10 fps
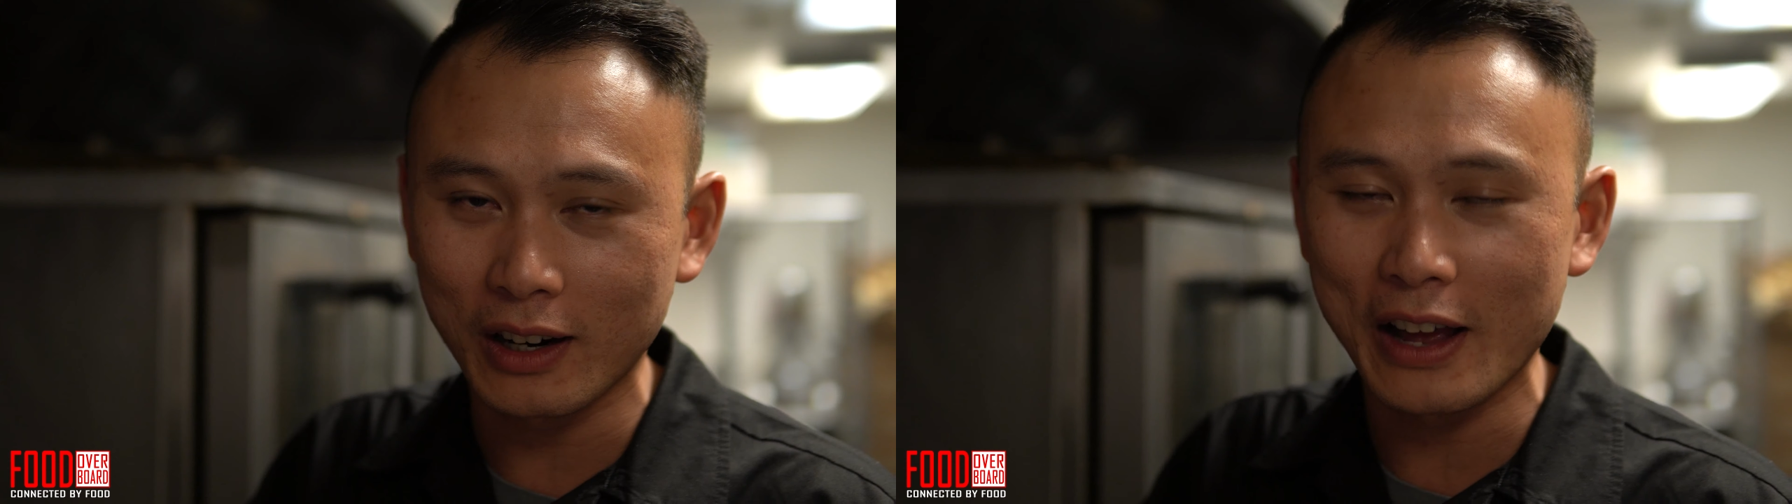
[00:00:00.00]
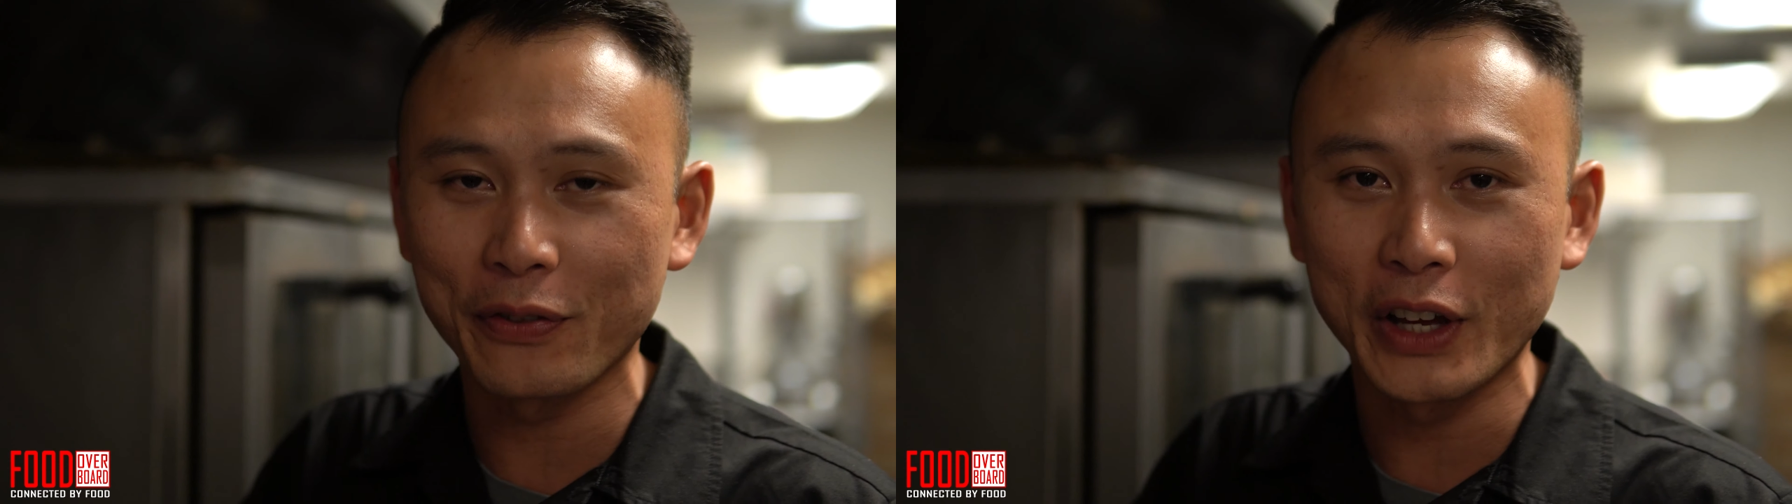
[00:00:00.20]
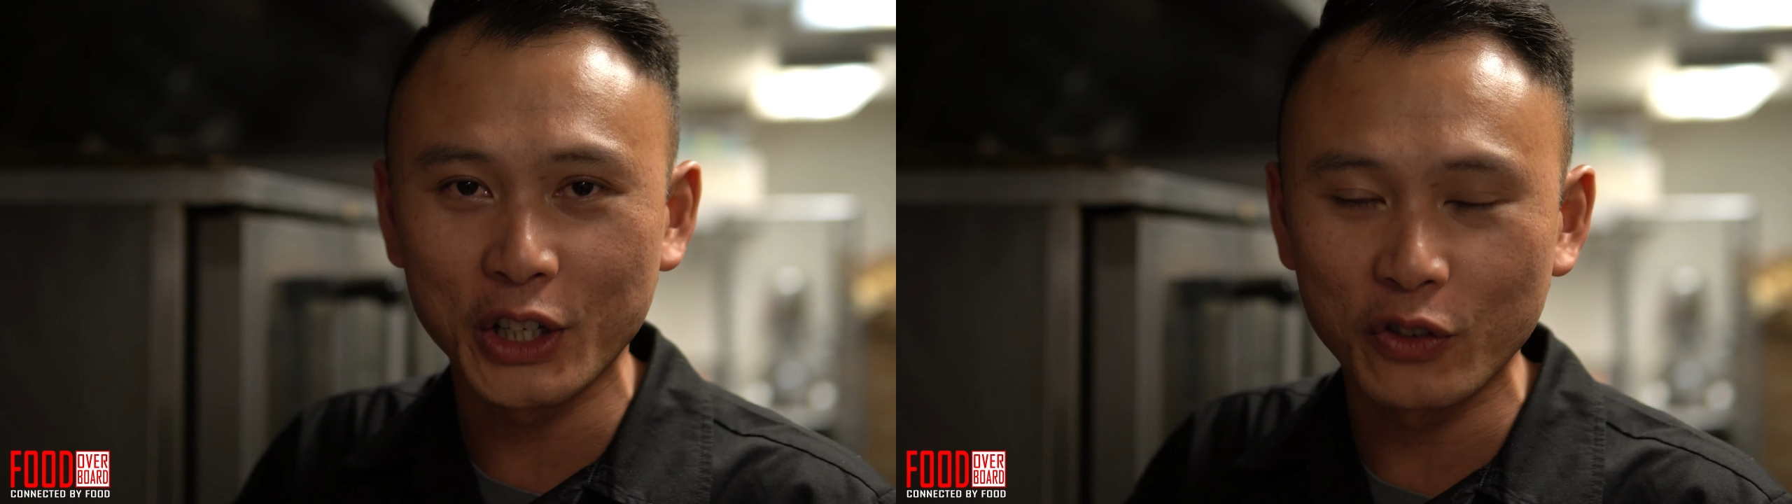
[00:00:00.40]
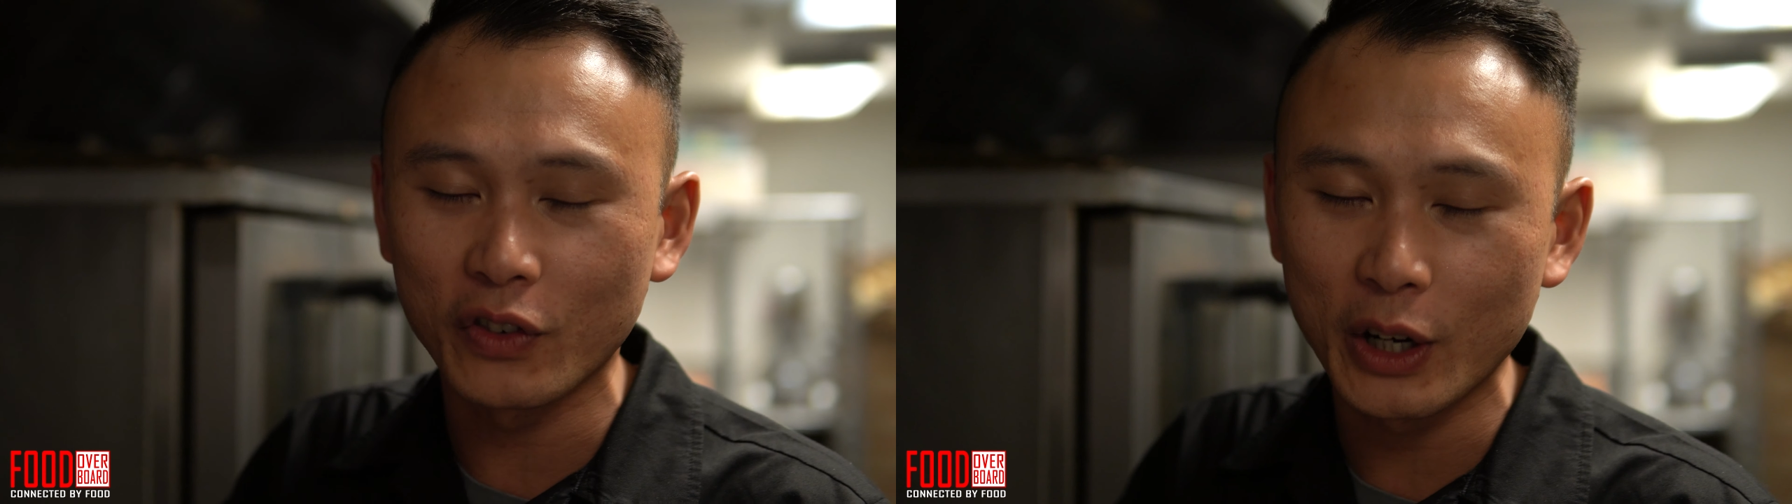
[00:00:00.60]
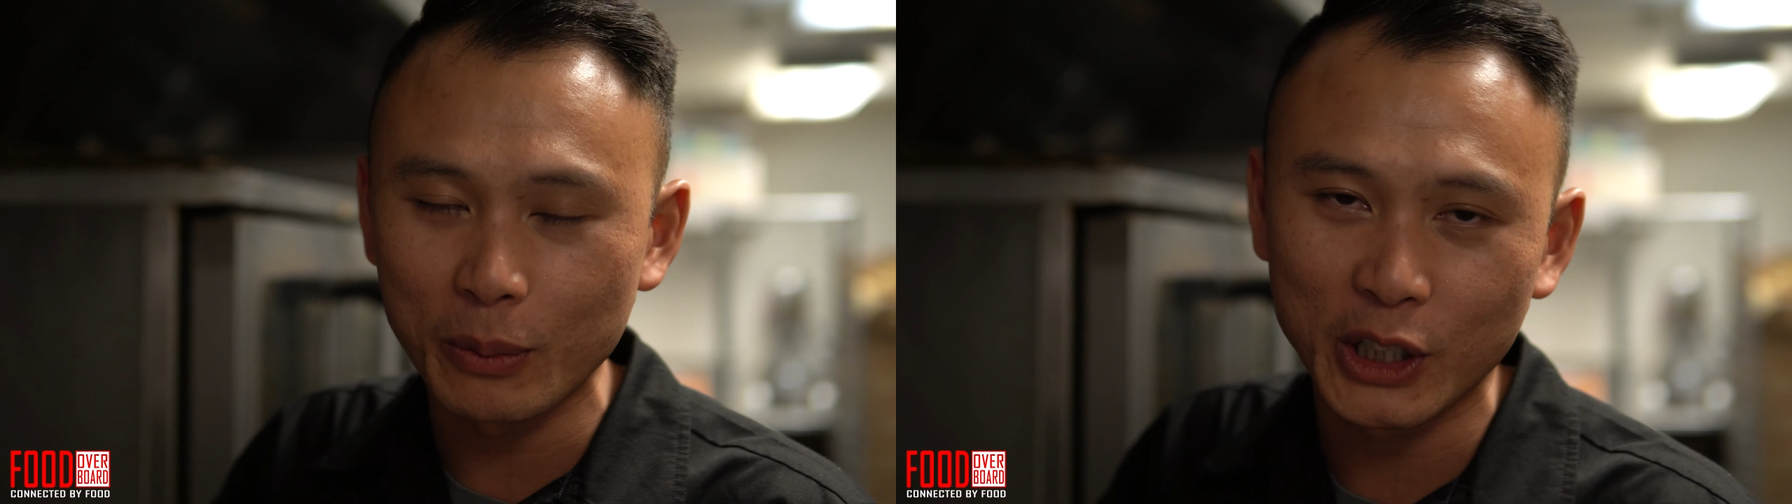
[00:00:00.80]
and thank you
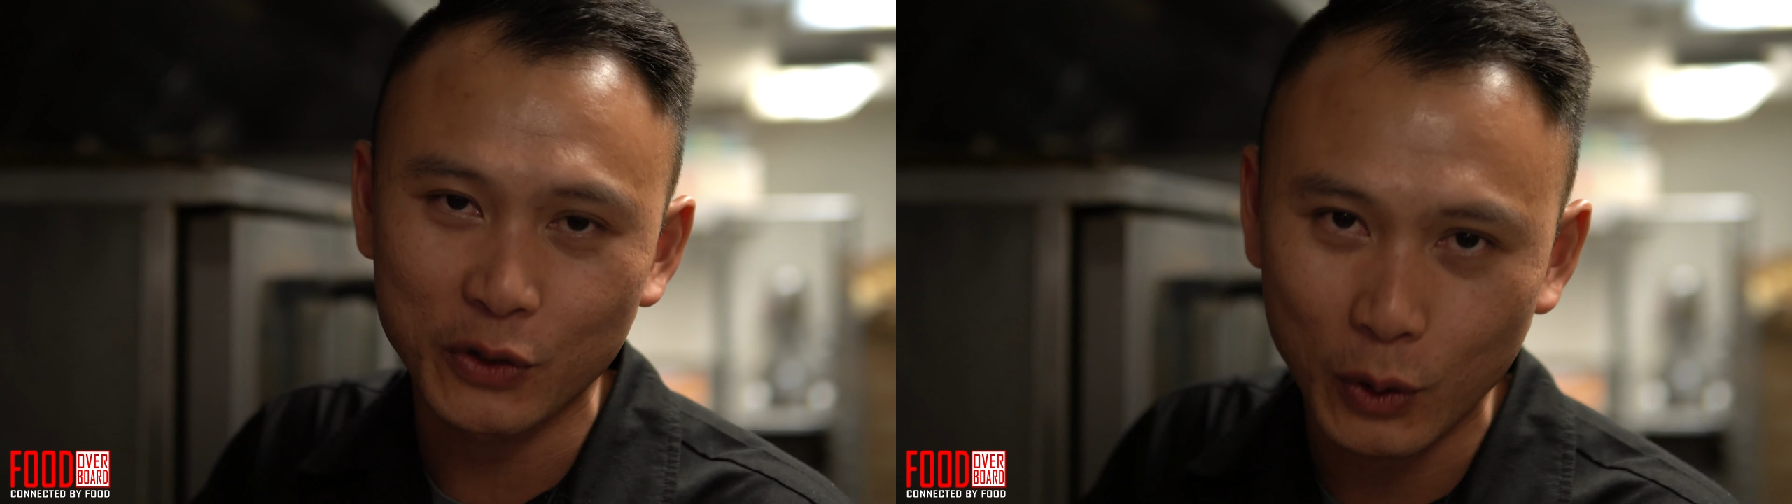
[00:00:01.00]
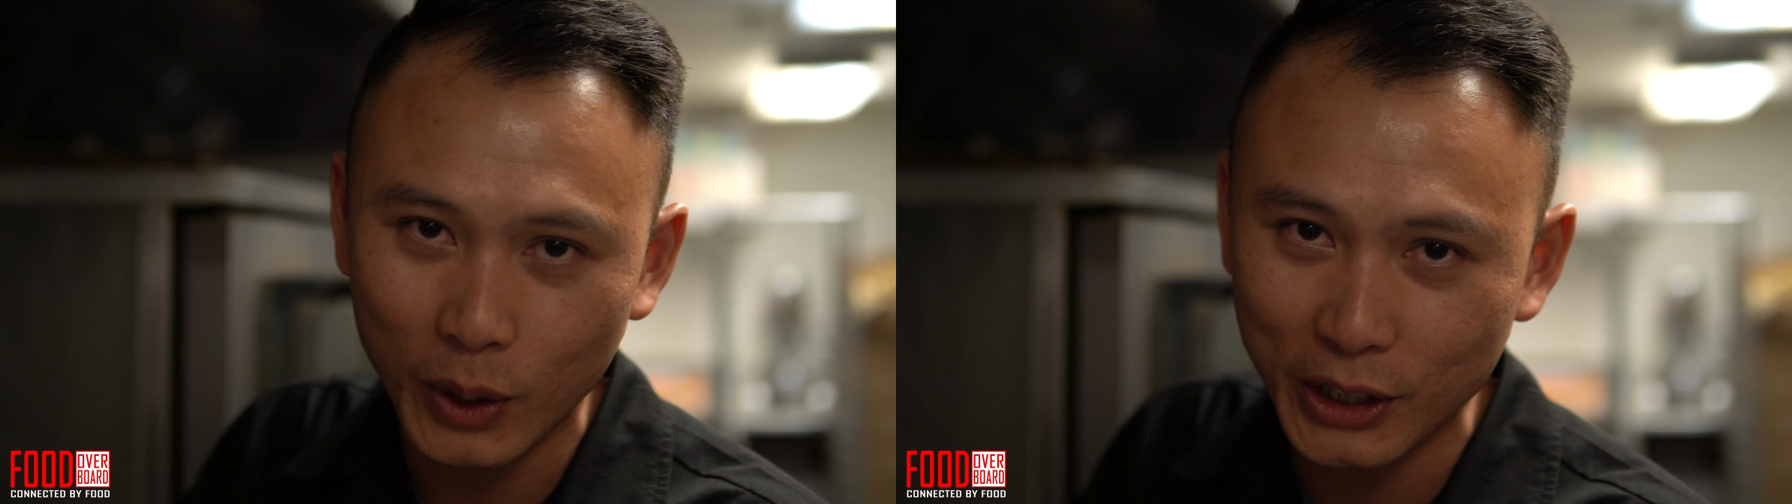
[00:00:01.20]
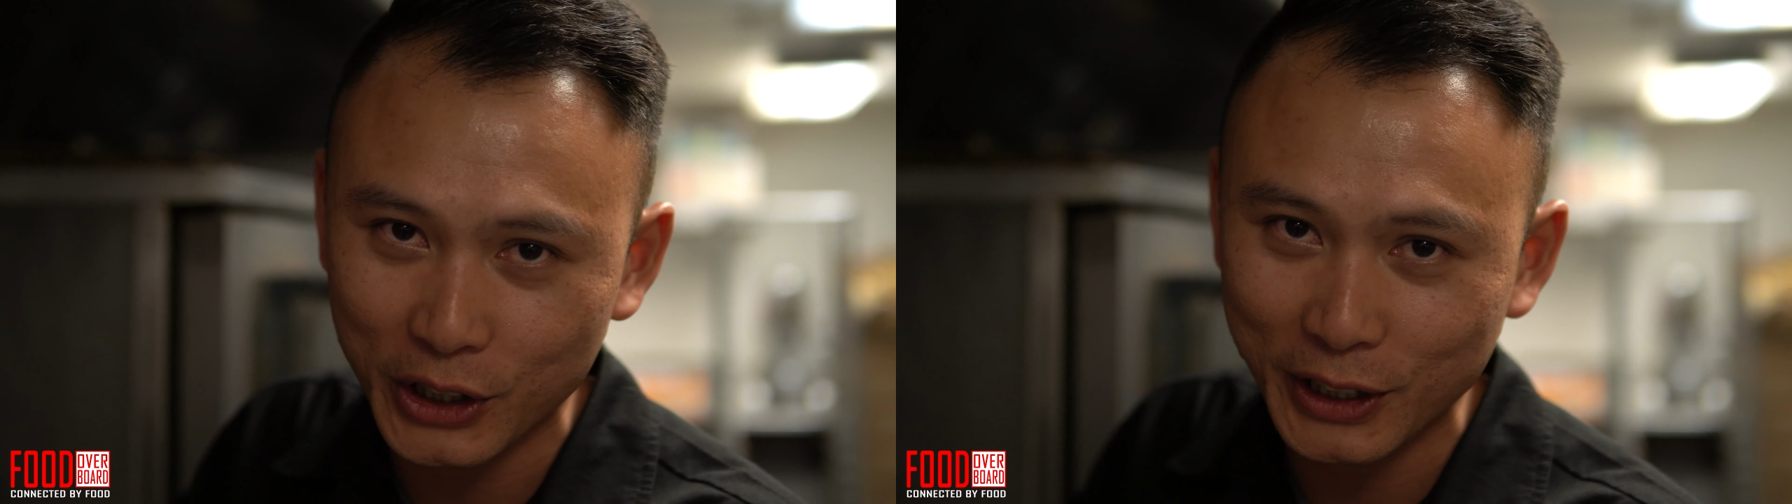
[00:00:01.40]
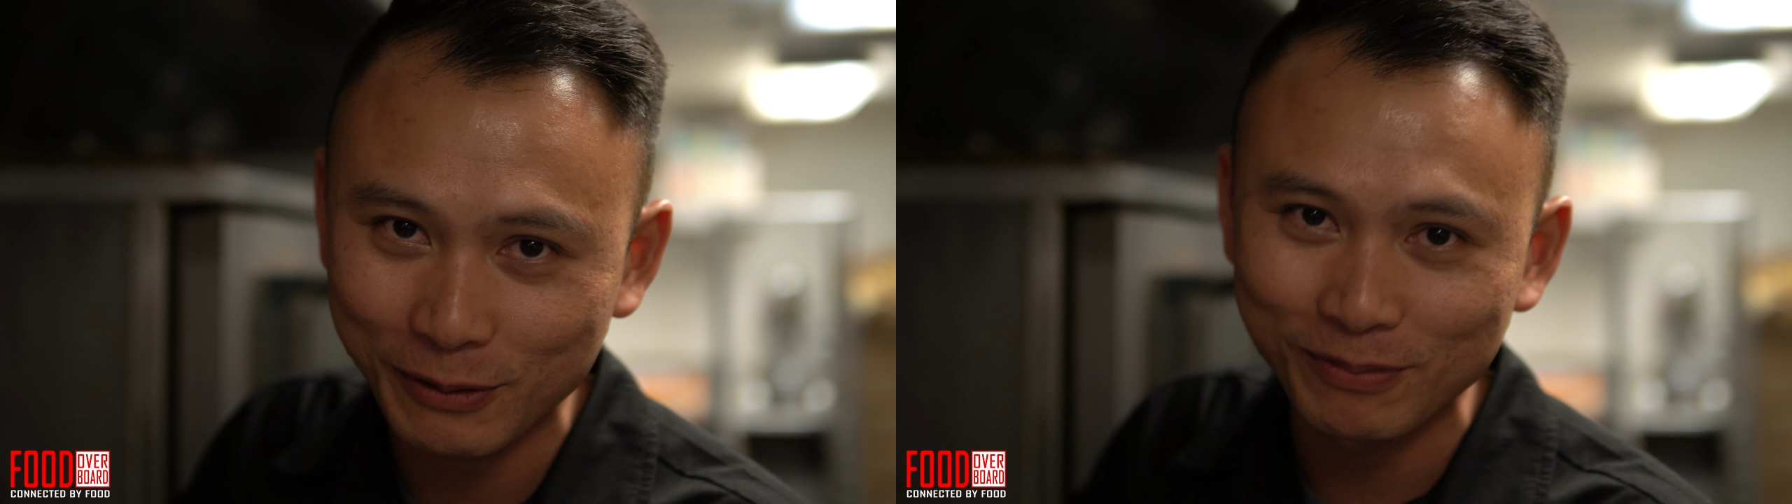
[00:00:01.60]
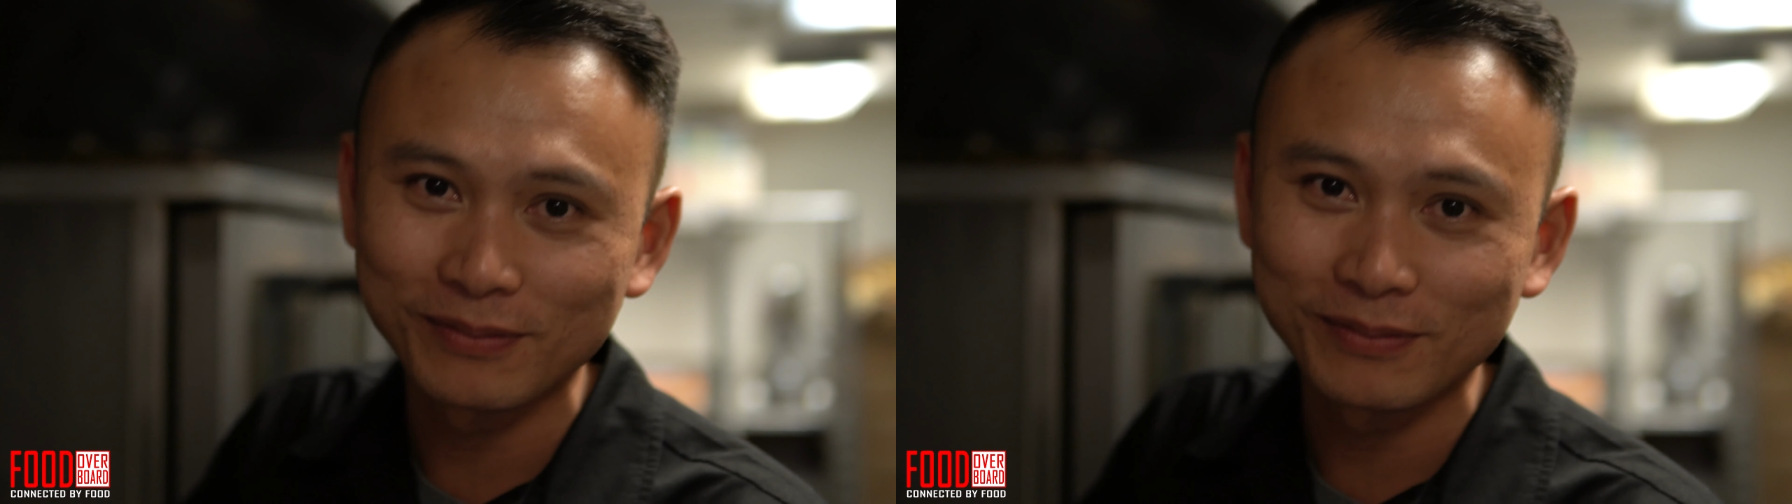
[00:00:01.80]
very much for watching.